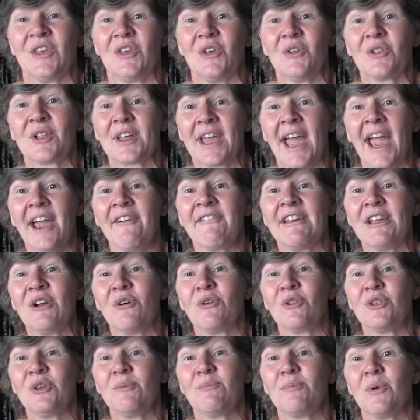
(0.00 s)
You'll carry
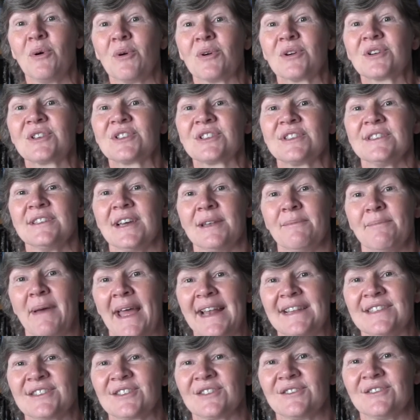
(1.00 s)
all your books and
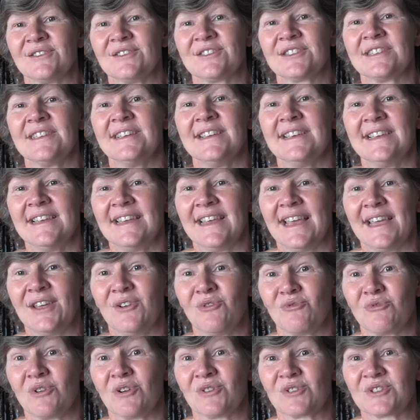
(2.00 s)
pencils in
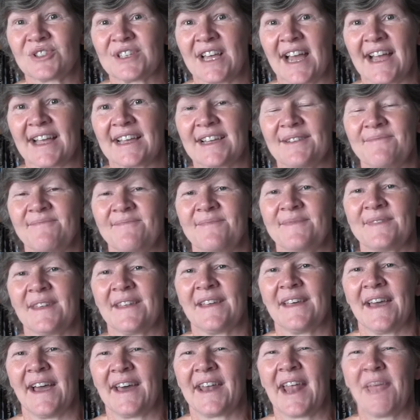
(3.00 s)
a rucksack,
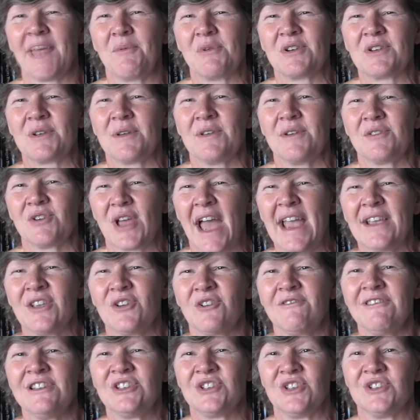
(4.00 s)
and I would
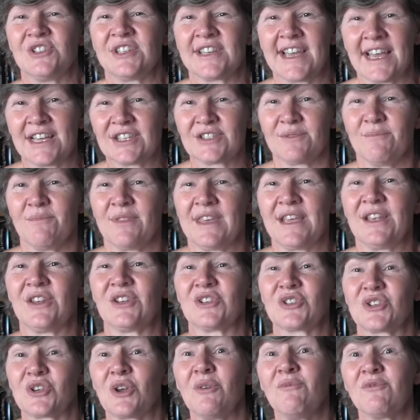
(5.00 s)
encourage you to get something
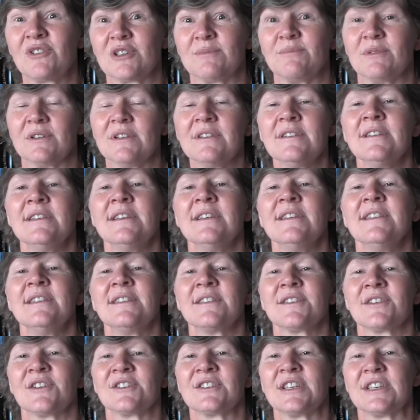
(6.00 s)
that's comfortable,
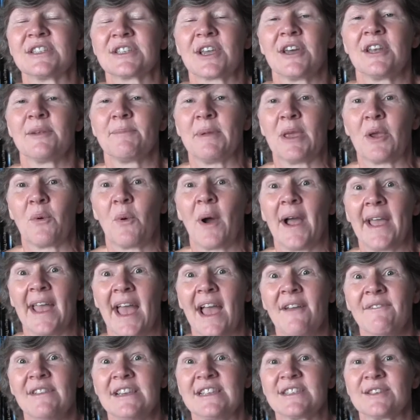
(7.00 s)
because it's going to be quite
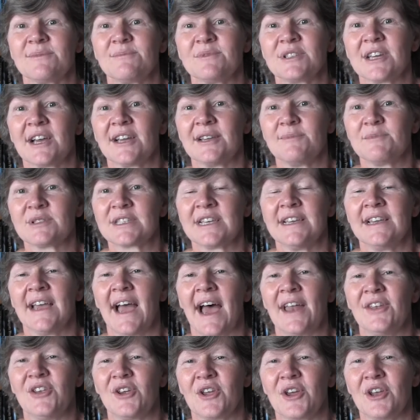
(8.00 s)
heavy sometimes
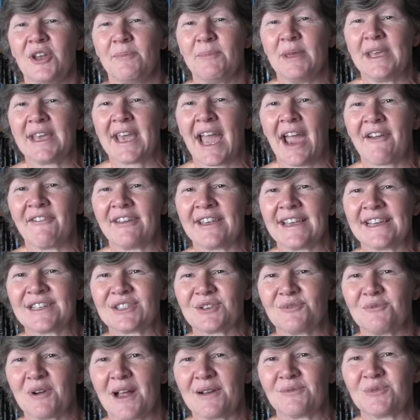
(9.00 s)
and you're going to be carrying
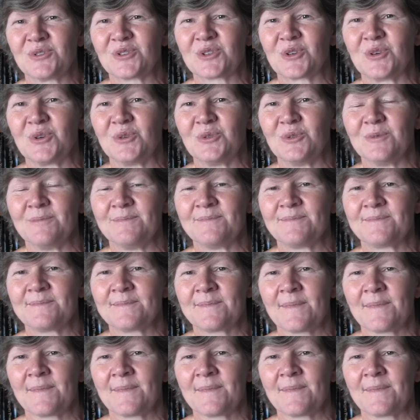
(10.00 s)
it around school.